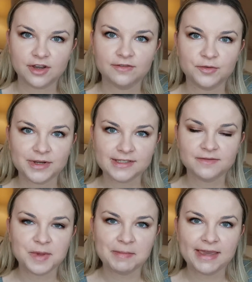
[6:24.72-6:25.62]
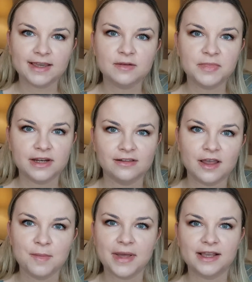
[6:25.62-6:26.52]
off the rest of my makeup and I'll
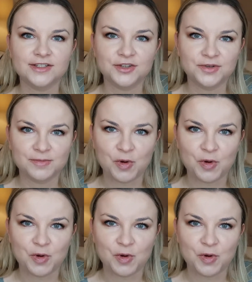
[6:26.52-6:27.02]
come back to you in a